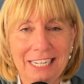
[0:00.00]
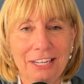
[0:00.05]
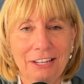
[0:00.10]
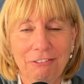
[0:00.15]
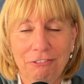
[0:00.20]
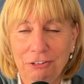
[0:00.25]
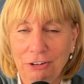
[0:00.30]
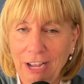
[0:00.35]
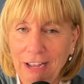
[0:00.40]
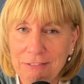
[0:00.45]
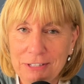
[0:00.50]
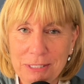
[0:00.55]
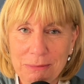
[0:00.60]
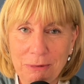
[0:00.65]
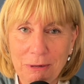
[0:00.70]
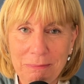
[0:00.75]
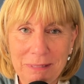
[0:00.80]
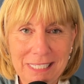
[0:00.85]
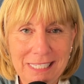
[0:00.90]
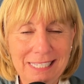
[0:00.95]
If you have a small
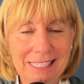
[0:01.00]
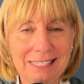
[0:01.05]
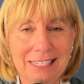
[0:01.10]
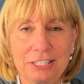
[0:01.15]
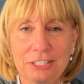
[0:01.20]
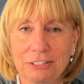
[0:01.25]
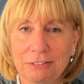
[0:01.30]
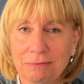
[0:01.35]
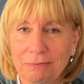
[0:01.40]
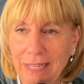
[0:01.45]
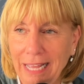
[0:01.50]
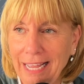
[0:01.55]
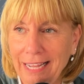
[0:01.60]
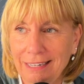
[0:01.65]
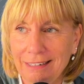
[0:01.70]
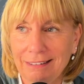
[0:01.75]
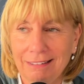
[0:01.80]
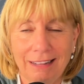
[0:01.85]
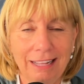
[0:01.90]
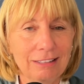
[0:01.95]
business and you're at
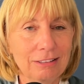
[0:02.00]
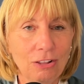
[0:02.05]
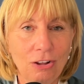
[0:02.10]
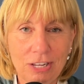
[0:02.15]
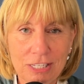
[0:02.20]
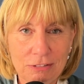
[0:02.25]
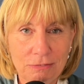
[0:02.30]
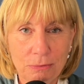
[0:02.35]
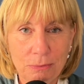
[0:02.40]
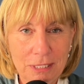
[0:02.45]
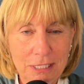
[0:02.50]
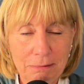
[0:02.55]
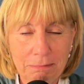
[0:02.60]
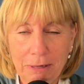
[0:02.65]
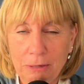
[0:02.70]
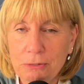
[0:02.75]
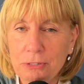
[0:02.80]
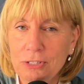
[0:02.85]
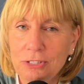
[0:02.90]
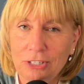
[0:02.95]
a loss for what to
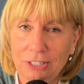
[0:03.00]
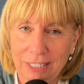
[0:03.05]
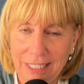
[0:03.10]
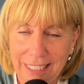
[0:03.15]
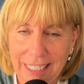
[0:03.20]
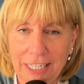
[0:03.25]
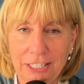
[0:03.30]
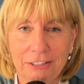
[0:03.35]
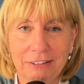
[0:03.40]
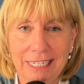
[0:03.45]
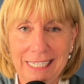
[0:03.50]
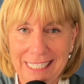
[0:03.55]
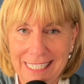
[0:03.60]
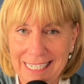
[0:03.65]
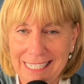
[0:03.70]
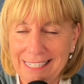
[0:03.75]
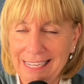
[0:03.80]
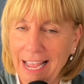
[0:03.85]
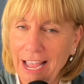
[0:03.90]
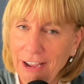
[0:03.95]
post, you're going to get your
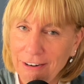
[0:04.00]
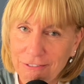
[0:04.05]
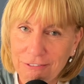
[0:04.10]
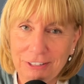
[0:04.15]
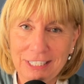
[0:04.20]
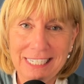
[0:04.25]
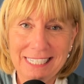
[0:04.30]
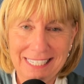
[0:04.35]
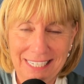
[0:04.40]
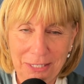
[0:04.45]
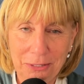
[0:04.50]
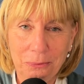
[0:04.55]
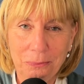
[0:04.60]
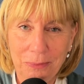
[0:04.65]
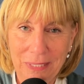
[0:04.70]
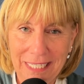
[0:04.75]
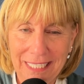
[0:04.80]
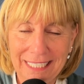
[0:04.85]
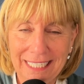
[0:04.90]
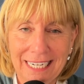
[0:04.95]
ideas every single
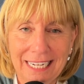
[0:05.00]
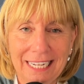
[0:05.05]
week.